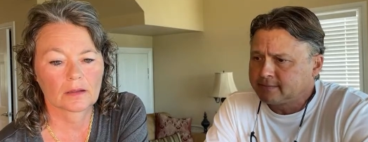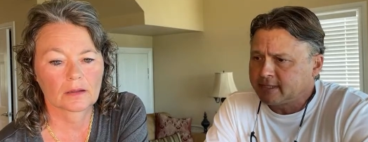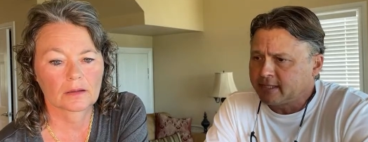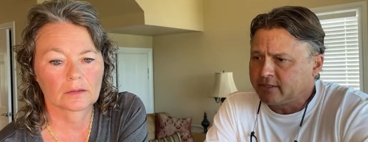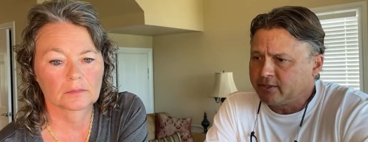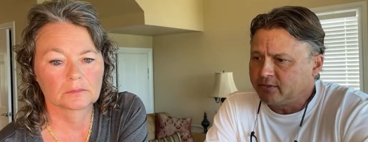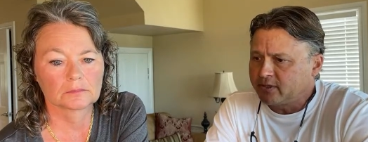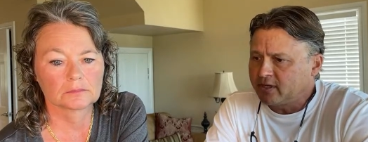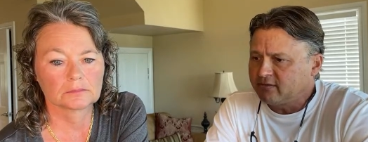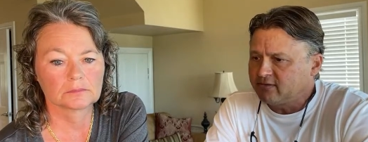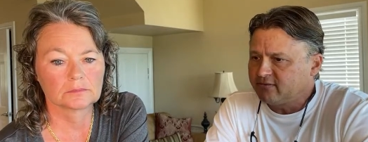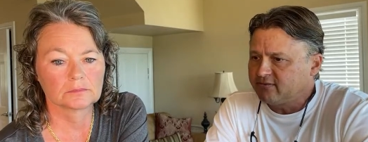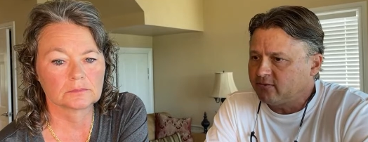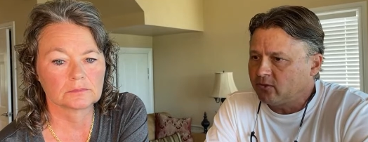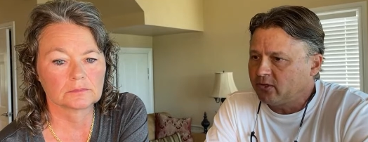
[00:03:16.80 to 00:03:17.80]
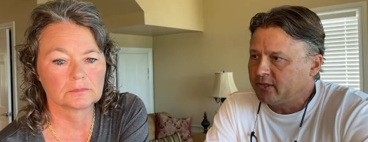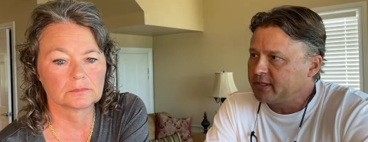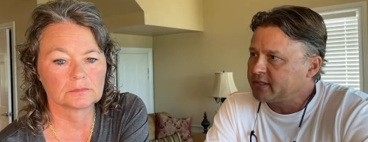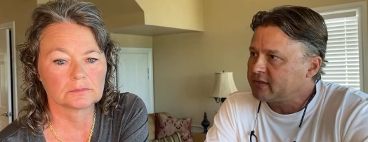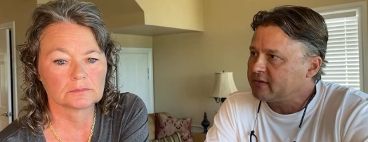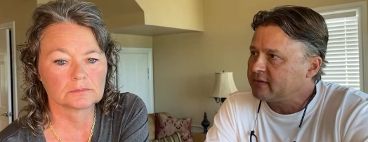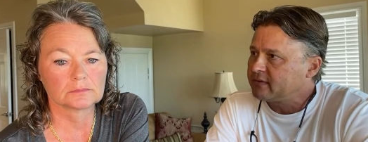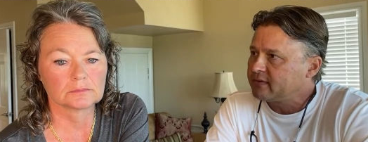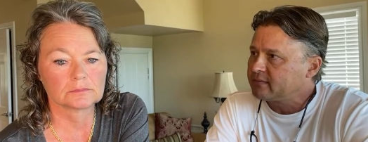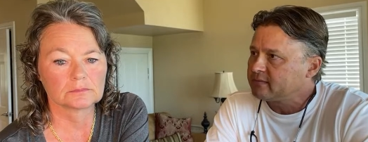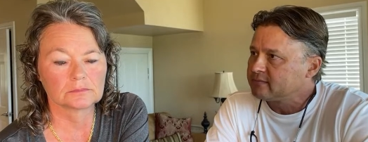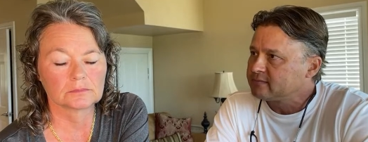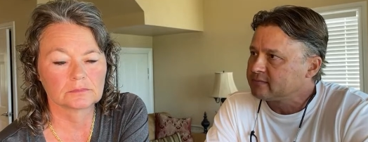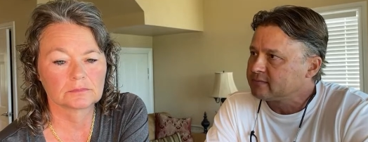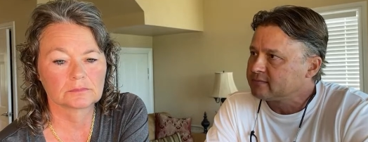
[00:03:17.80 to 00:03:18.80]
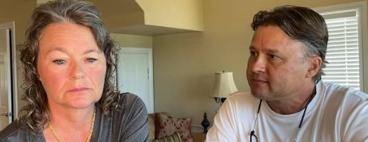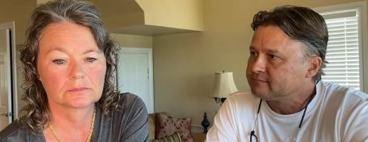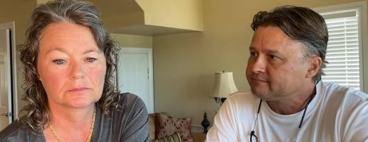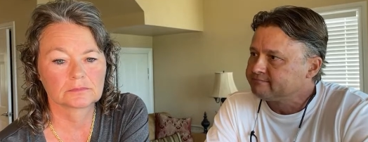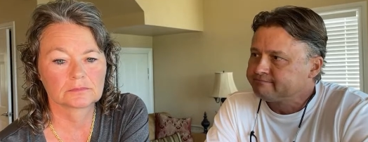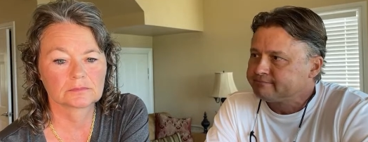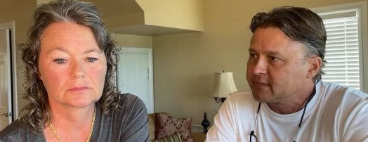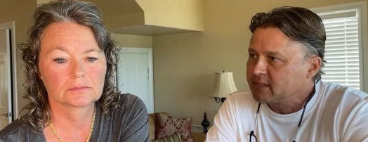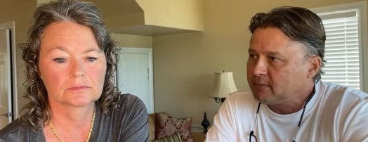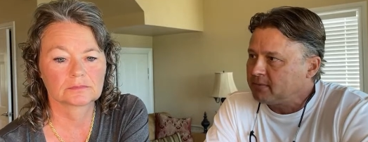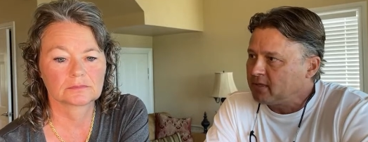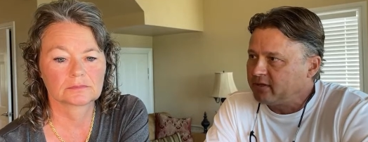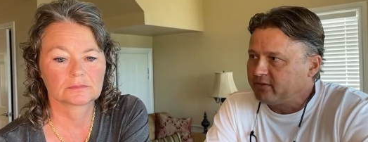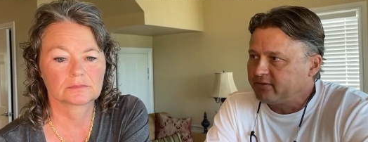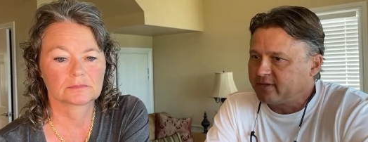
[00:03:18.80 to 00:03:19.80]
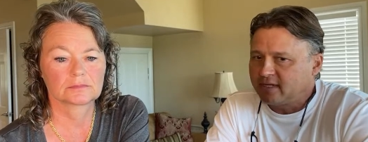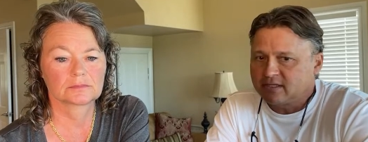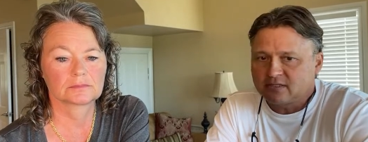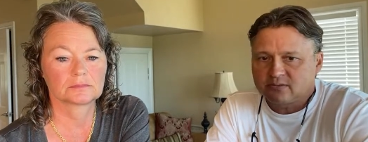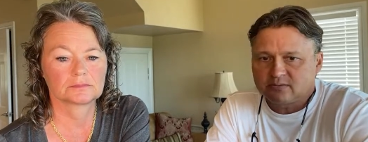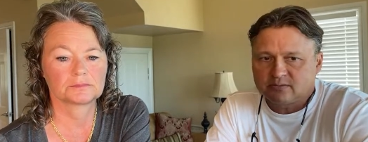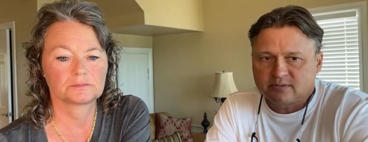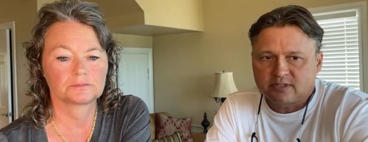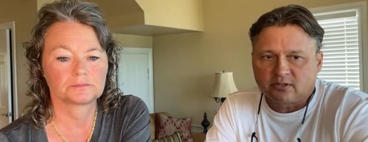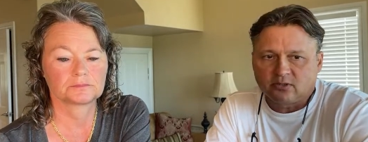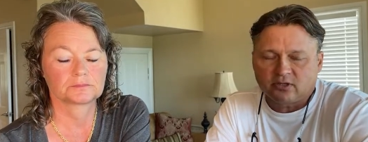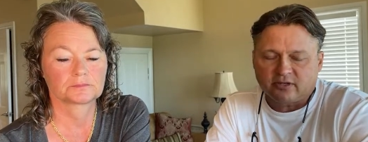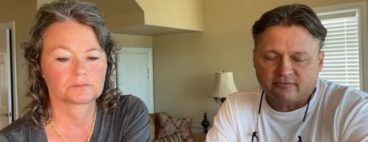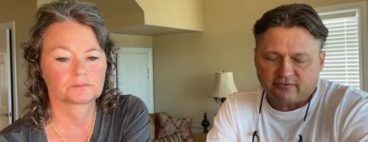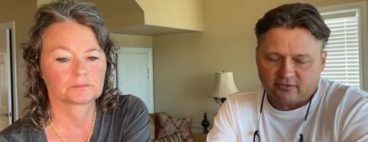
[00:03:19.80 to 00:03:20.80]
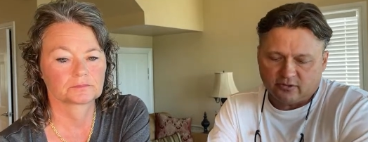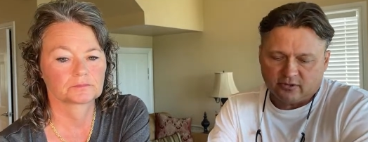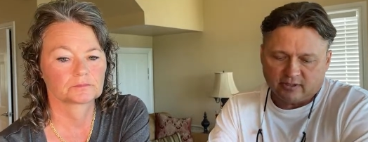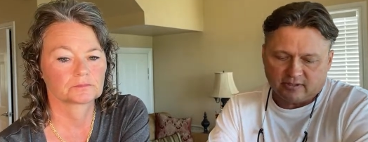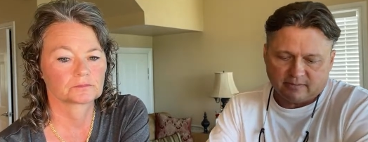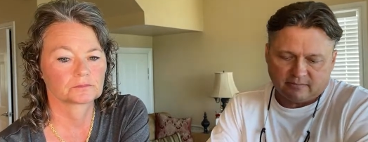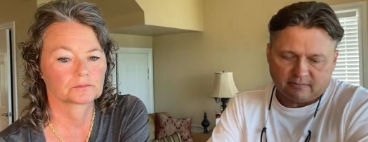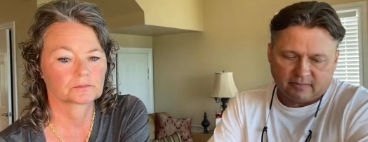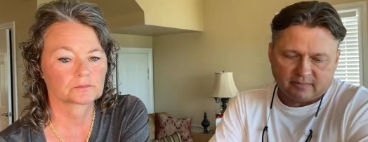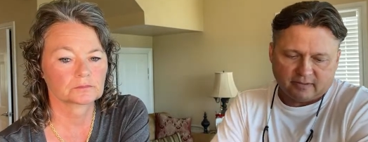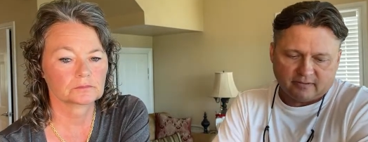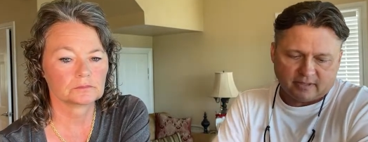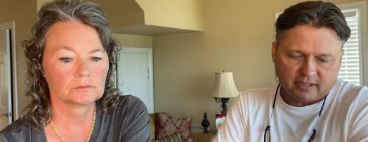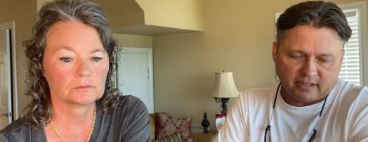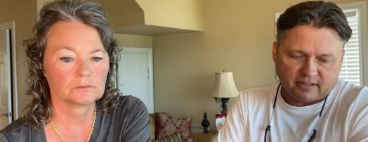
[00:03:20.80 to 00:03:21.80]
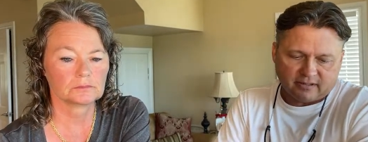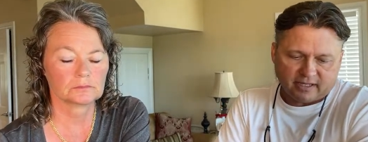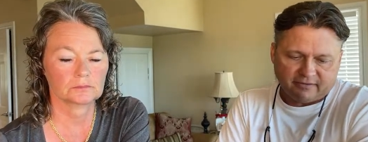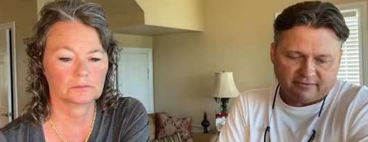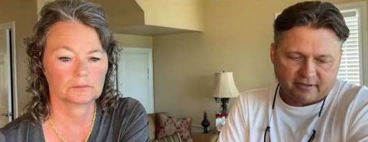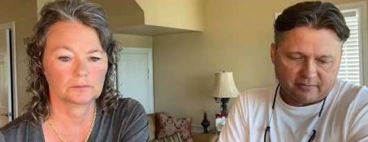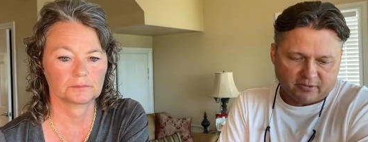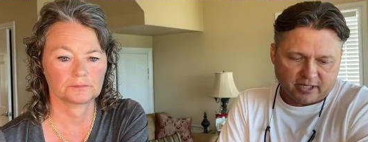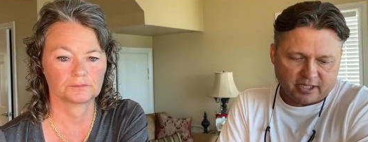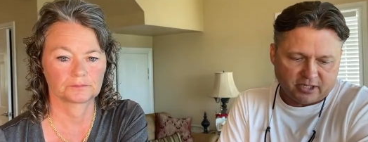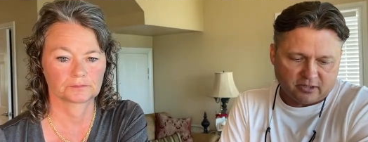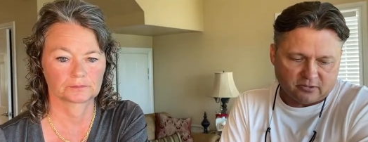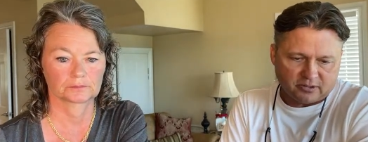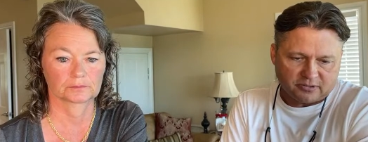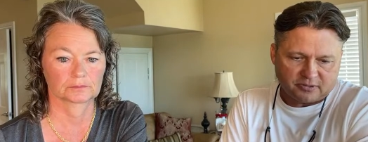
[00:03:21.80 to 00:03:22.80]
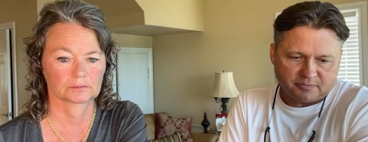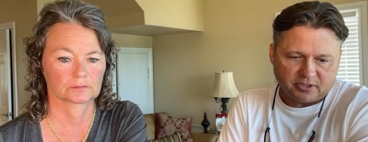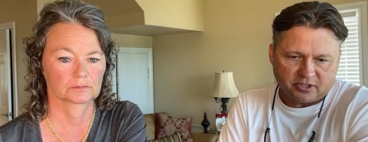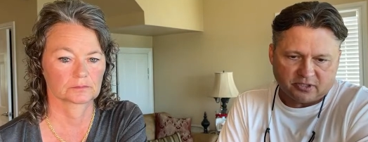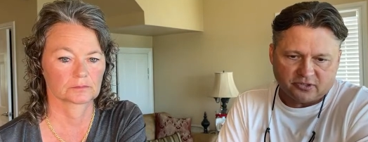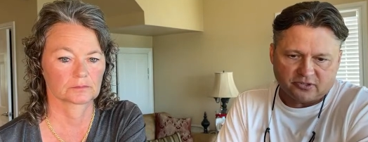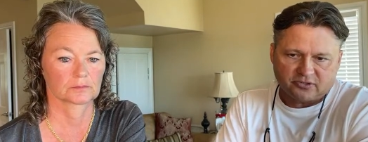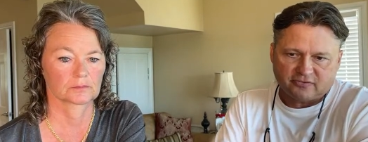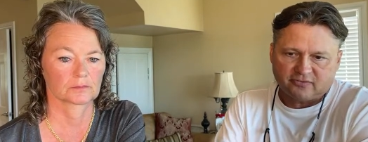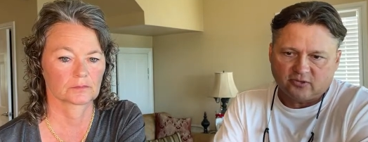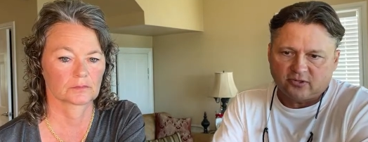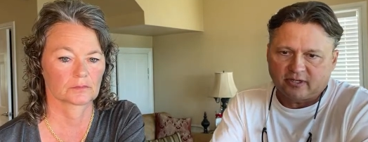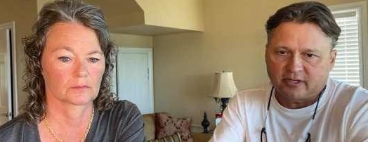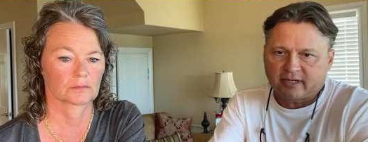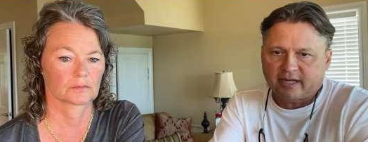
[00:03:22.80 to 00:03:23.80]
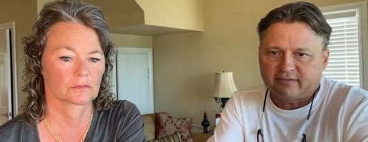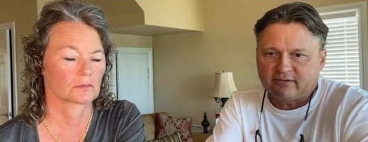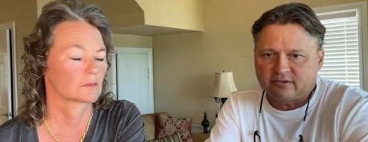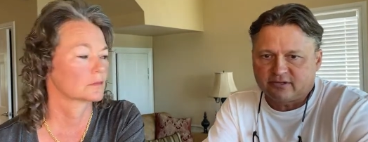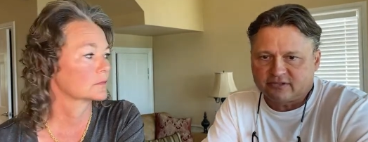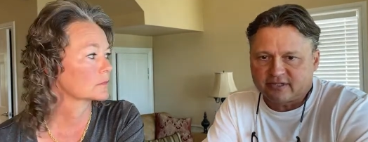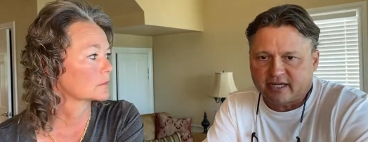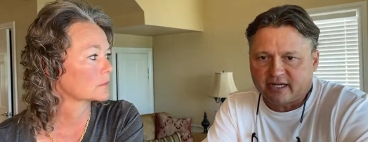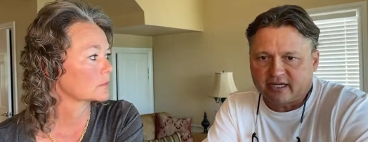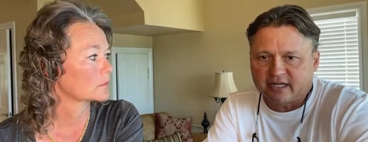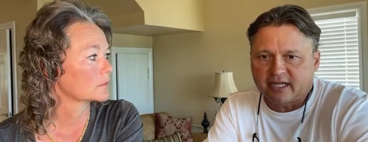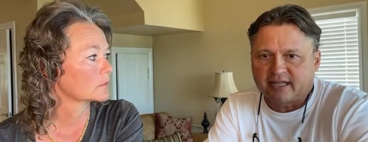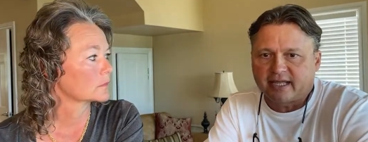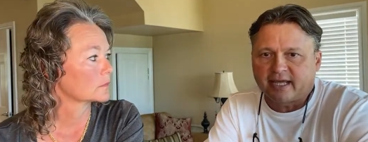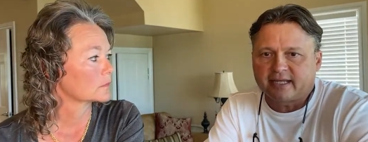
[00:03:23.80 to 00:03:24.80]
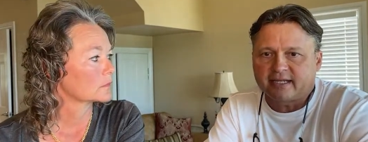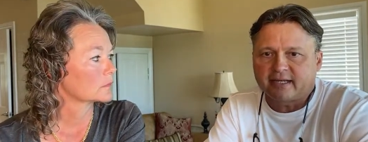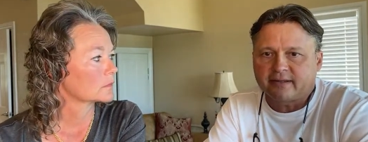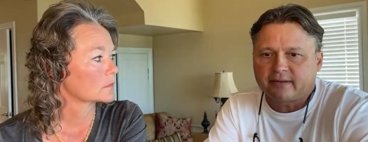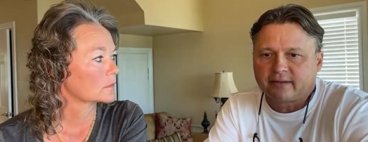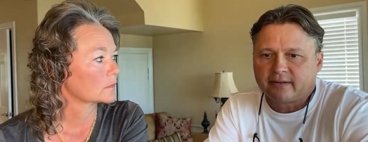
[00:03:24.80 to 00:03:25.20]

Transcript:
Speaker 1: a new cover for it, a couple other things. Still looking for a FM radio and speakers for it, haven't decided on that yet.